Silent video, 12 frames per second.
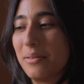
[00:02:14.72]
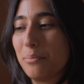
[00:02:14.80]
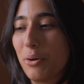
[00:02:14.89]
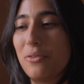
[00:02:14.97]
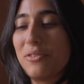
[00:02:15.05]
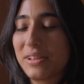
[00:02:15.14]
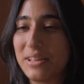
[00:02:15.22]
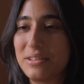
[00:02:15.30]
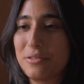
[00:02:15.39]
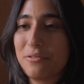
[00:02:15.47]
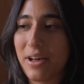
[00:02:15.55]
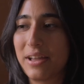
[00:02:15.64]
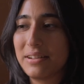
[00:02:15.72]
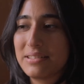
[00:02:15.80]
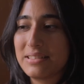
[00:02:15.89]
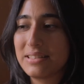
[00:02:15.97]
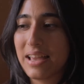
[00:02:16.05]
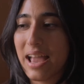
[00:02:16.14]
perfectly
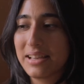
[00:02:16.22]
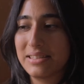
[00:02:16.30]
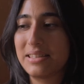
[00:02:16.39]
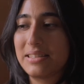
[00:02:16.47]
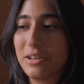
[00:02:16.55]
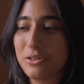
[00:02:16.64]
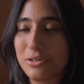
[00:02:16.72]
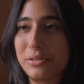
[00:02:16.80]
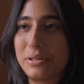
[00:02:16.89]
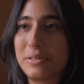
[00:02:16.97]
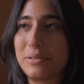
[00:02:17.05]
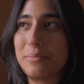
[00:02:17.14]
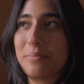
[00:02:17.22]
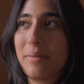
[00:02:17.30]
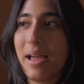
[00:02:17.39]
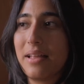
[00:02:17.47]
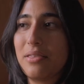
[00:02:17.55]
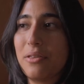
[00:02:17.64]
defines existentialism
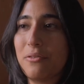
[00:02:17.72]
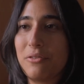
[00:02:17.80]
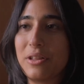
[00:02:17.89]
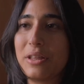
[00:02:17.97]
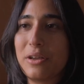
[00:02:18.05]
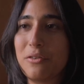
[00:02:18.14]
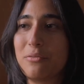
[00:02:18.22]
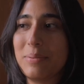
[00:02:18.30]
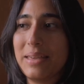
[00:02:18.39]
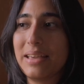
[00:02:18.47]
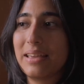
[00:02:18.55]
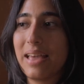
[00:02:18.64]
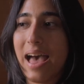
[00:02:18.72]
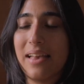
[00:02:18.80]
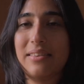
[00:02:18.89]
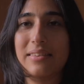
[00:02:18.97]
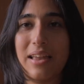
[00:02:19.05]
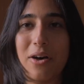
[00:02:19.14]
and the feeling of being
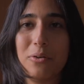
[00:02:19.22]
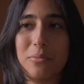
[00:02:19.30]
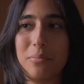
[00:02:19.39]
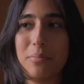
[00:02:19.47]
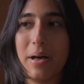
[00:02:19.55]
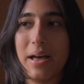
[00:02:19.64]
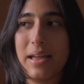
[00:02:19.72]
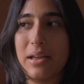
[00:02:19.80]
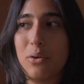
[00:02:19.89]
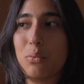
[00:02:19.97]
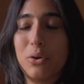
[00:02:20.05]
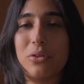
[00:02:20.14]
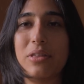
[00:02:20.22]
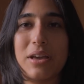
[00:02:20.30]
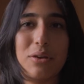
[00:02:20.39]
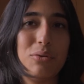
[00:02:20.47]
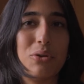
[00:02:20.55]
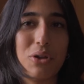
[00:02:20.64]
cast out by a world that
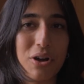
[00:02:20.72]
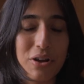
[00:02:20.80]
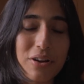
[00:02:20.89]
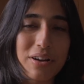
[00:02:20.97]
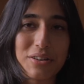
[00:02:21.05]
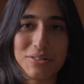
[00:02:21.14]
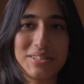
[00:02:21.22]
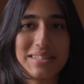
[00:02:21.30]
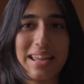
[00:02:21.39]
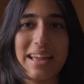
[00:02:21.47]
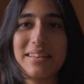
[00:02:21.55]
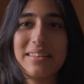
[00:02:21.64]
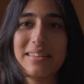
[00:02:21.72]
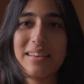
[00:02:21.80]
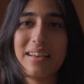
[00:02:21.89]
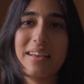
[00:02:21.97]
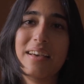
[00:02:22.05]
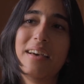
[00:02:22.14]
you no longer understand.
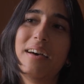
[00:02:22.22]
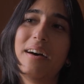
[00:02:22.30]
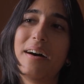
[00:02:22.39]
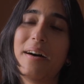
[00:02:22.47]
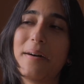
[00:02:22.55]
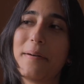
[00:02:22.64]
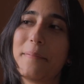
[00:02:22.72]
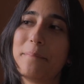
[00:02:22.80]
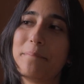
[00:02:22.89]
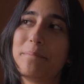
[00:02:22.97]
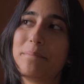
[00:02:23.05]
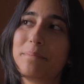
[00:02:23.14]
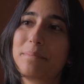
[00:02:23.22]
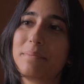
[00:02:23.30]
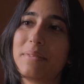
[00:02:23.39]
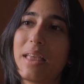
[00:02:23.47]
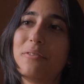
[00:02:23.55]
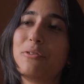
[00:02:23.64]

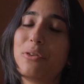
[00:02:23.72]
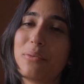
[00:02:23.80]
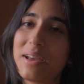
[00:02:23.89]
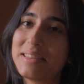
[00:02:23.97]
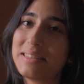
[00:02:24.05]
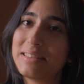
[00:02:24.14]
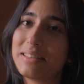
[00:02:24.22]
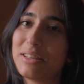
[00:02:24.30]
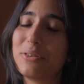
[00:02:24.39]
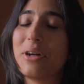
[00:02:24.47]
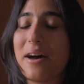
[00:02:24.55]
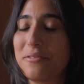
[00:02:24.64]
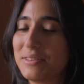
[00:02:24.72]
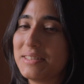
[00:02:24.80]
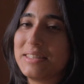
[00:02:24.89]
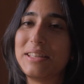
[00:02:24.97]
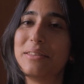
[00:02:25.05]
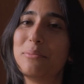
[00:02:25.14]
And for the rest, you'll have to
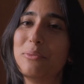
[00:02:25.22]
see the